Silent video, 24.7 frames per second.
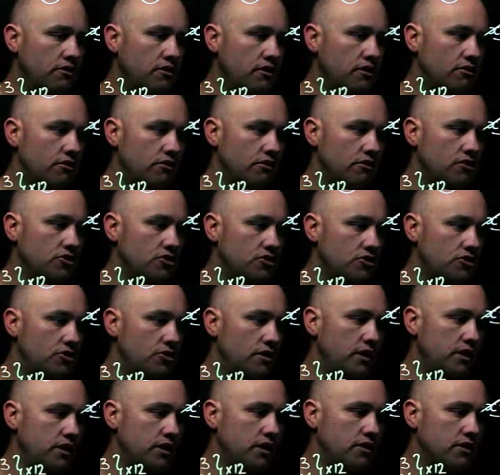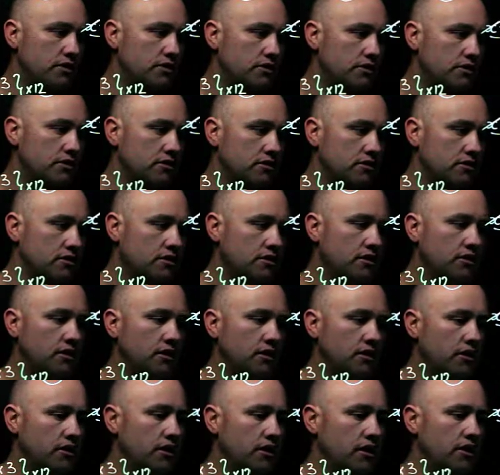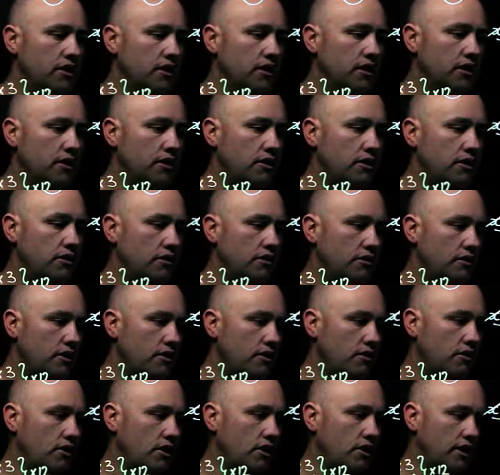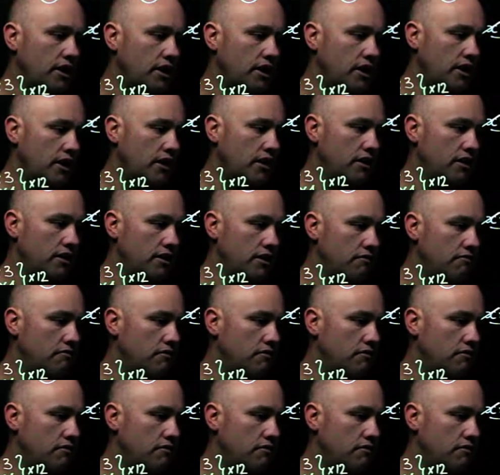equal to 2x, and then I can,